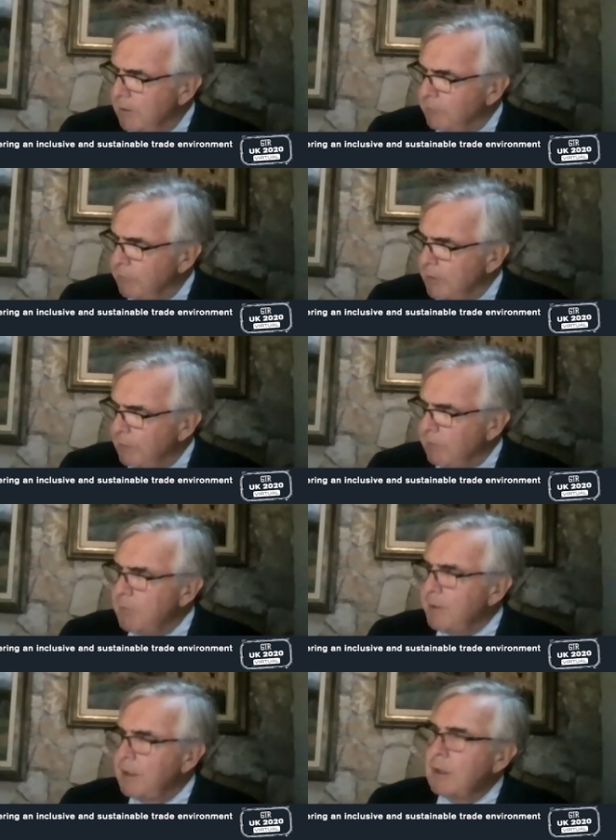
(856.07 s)

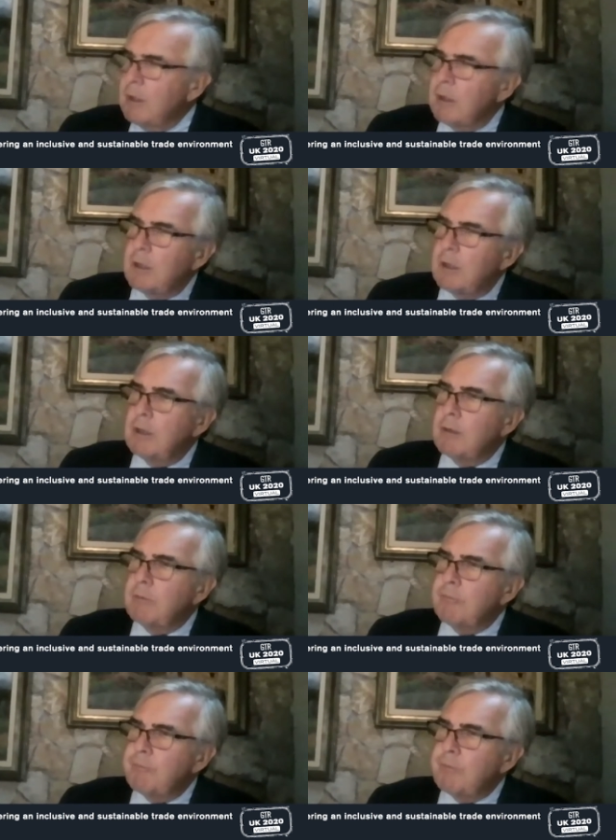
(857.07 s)
Nairobi
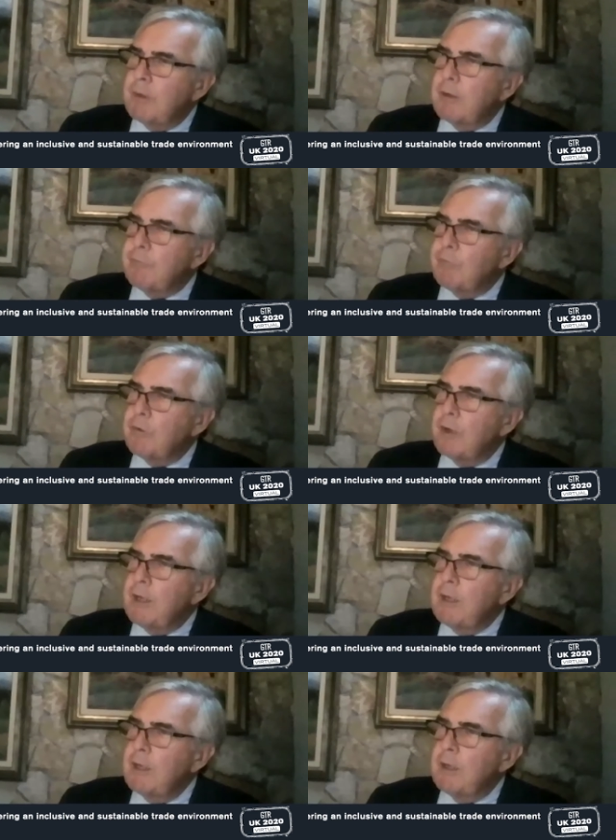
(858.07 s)
for
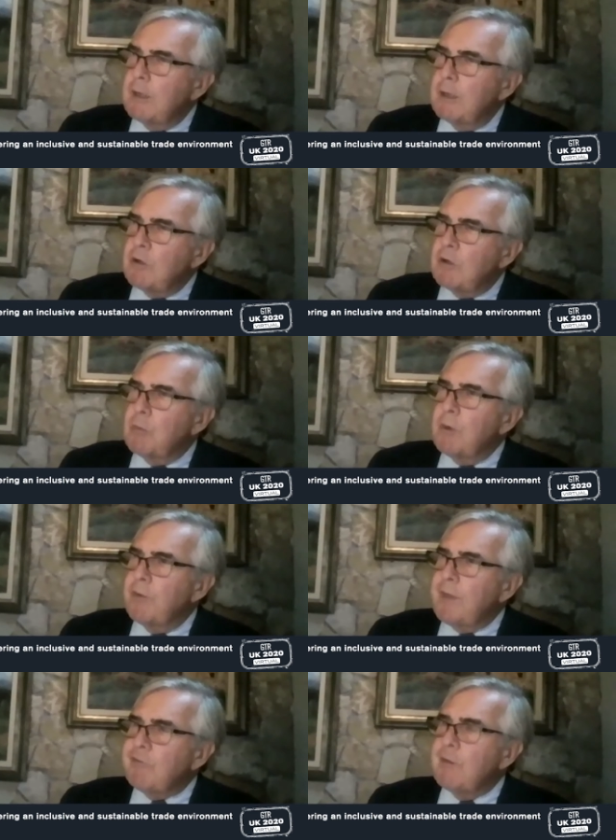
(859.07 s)
a
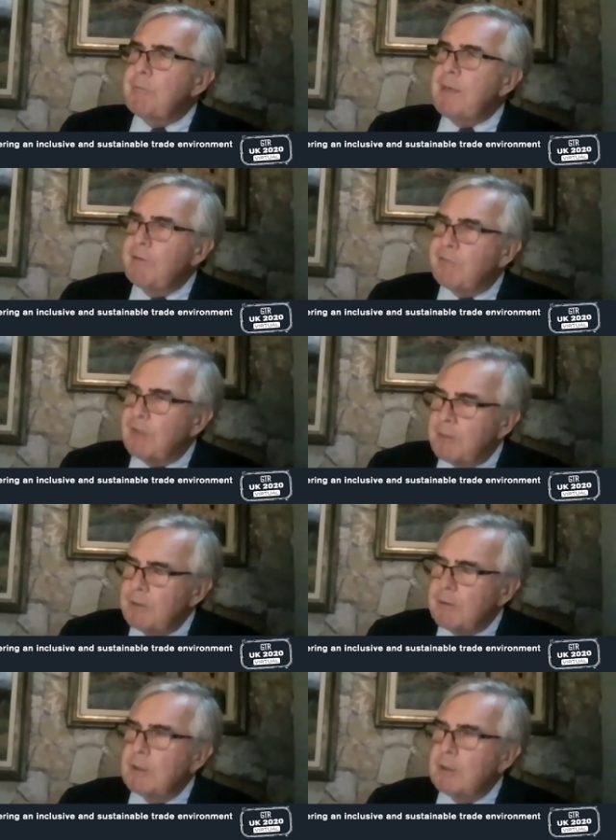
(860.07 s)
Commonwealth SME
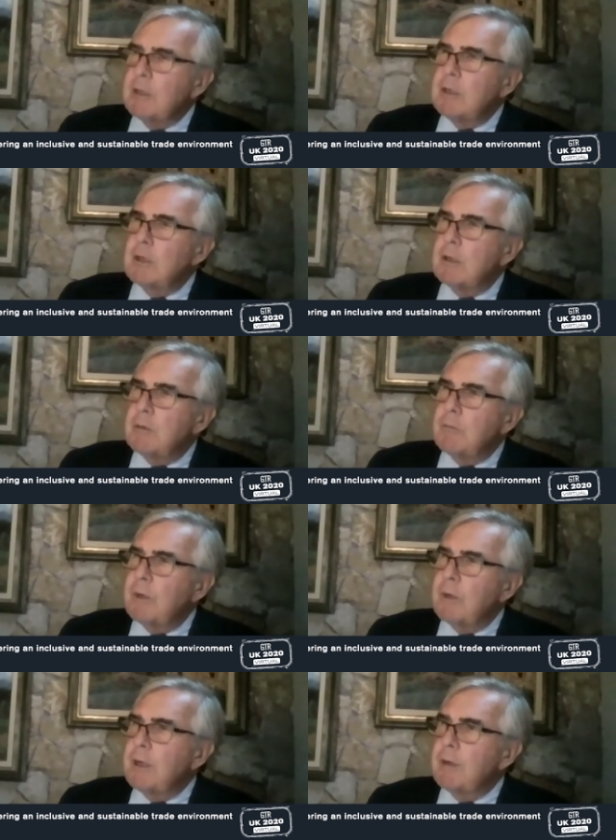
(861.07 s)
summit,
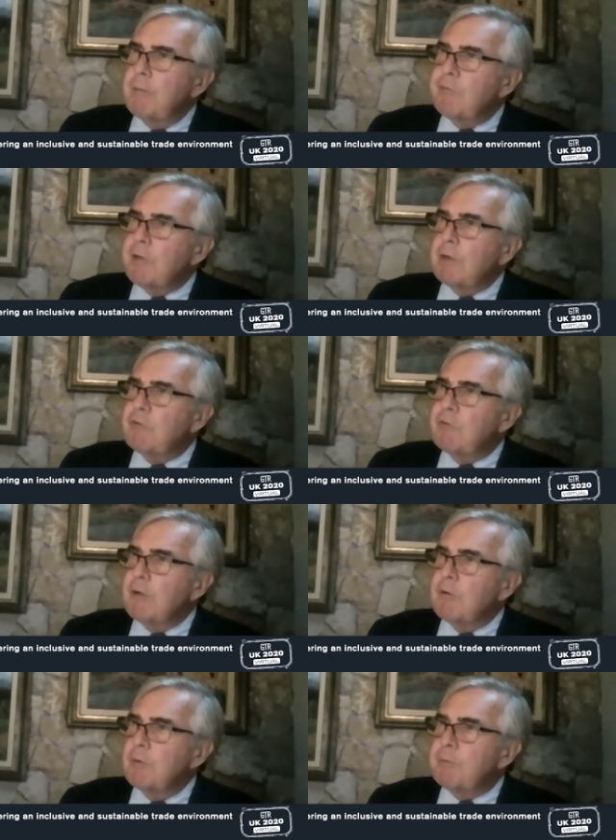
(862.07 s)
where the Secretary
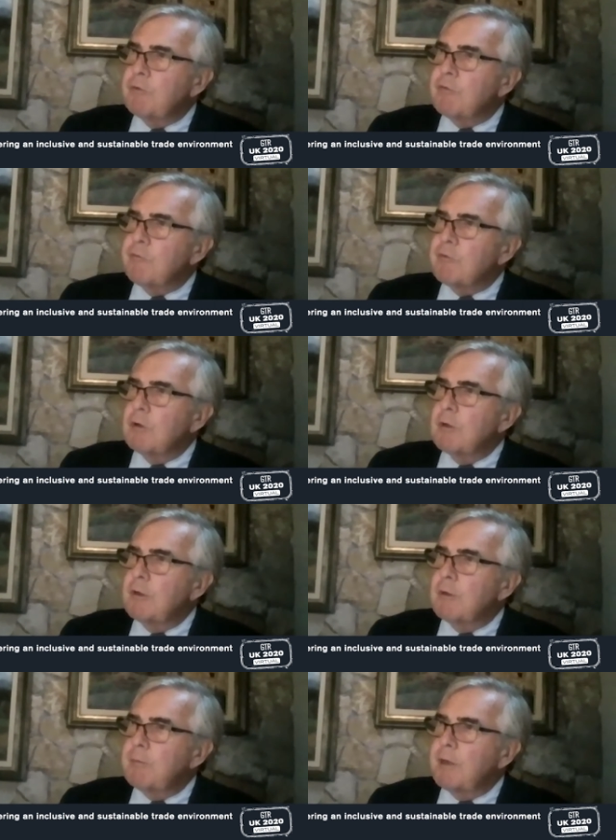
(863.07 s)
General, Patricia
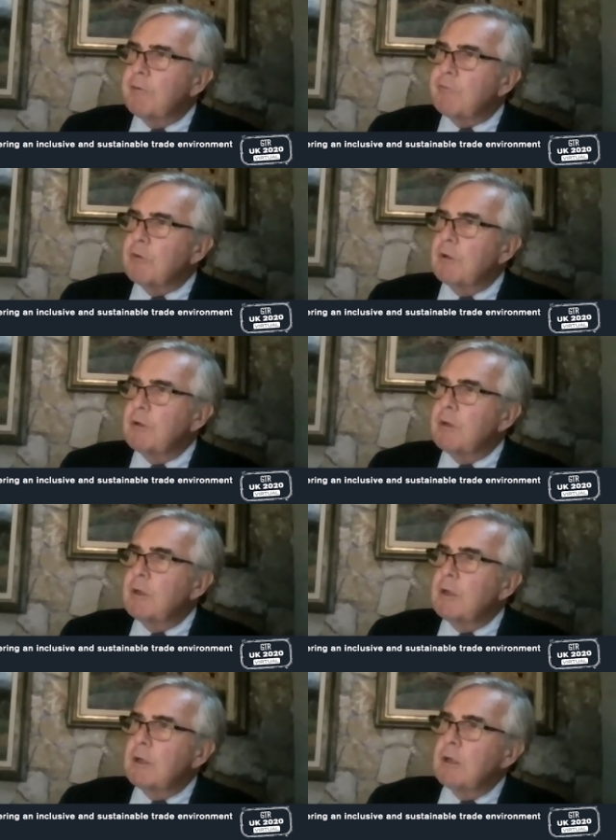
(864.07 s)
Scotland, Baroness Scotland,
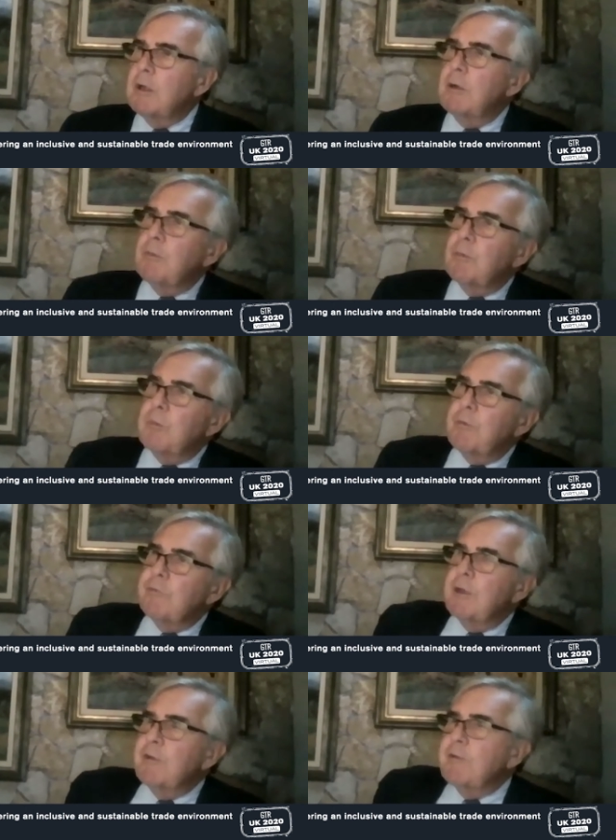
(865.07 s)

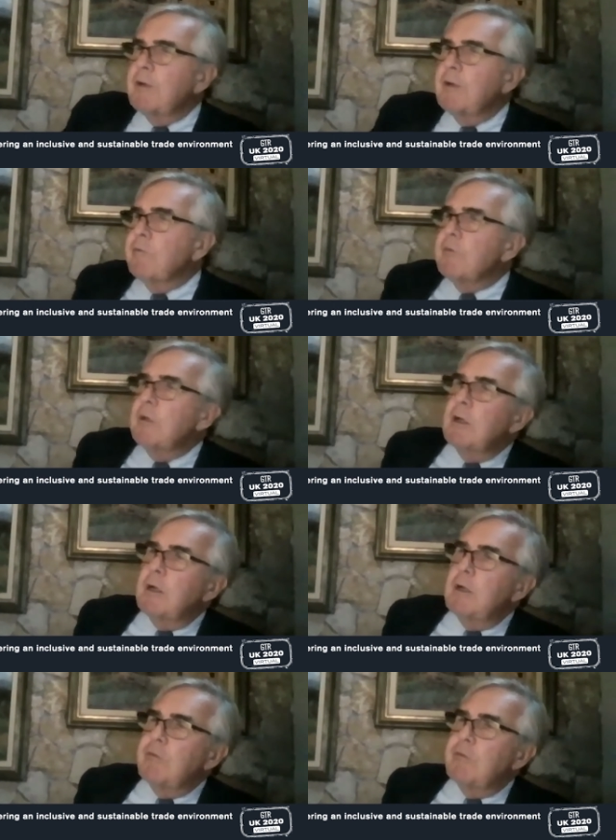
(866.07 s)
was in attendance.
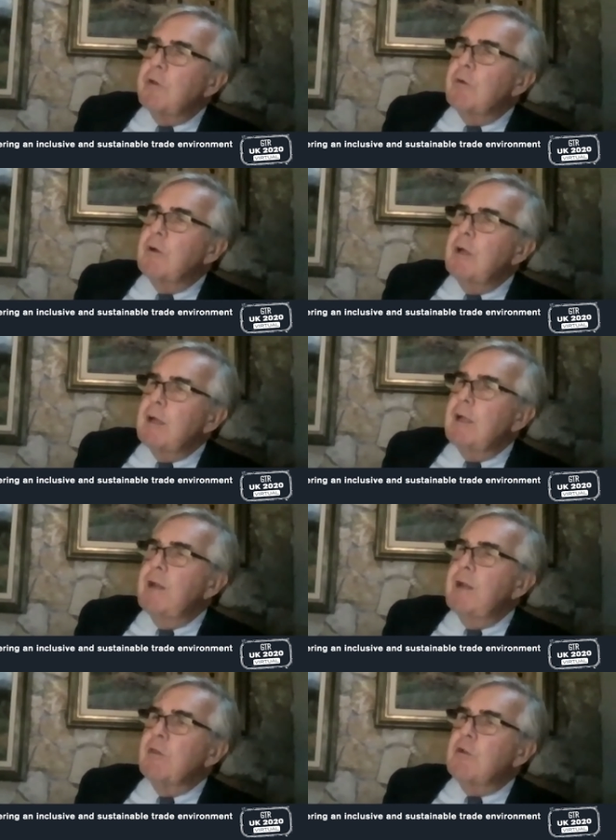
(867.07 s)
So
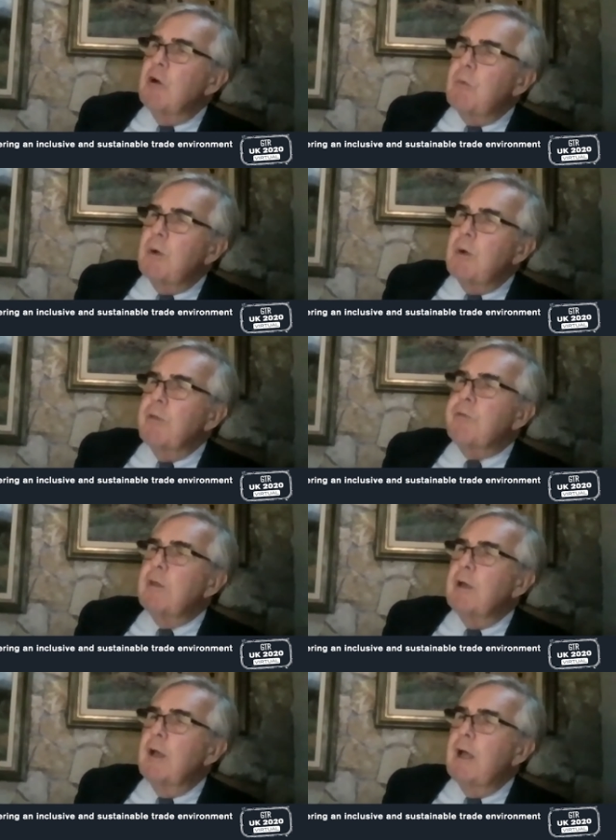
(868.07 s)
clearly the Commonwealth
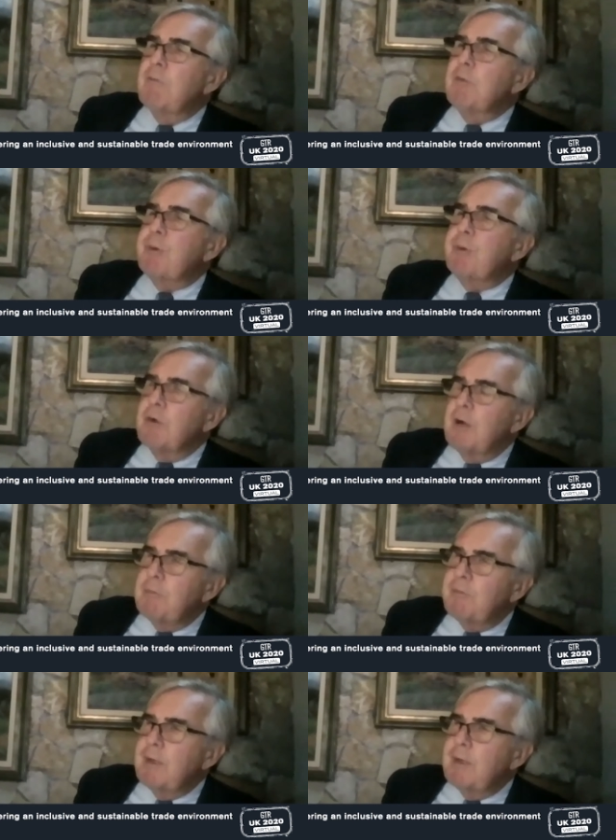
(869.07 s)
have a
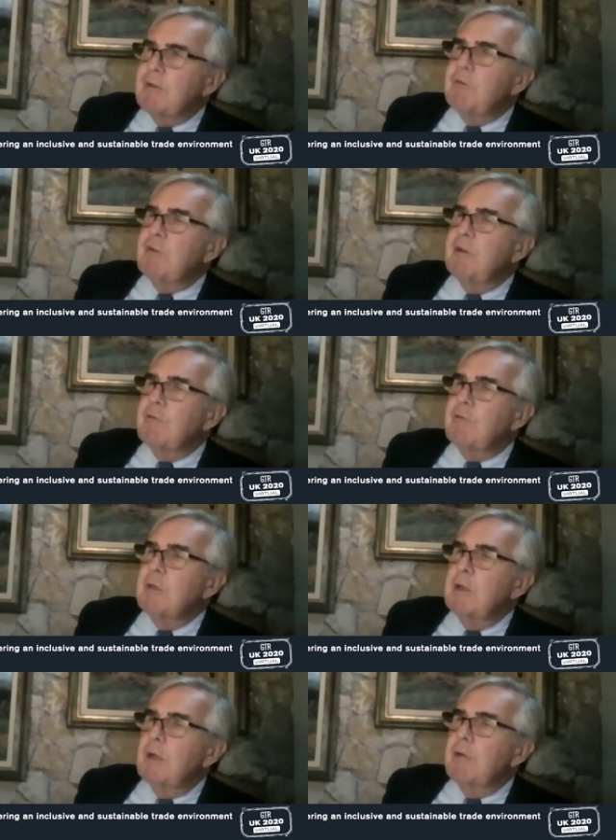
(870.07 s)
program of
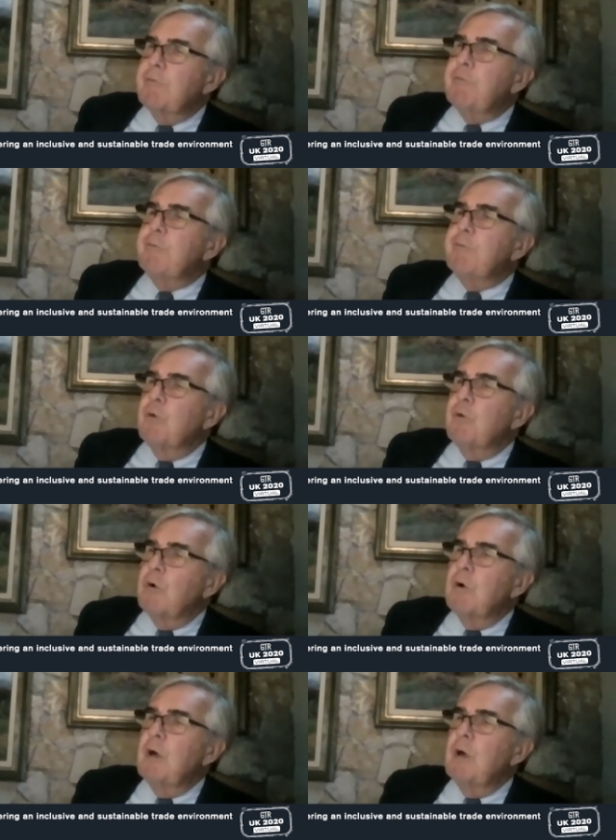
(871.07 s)
activities for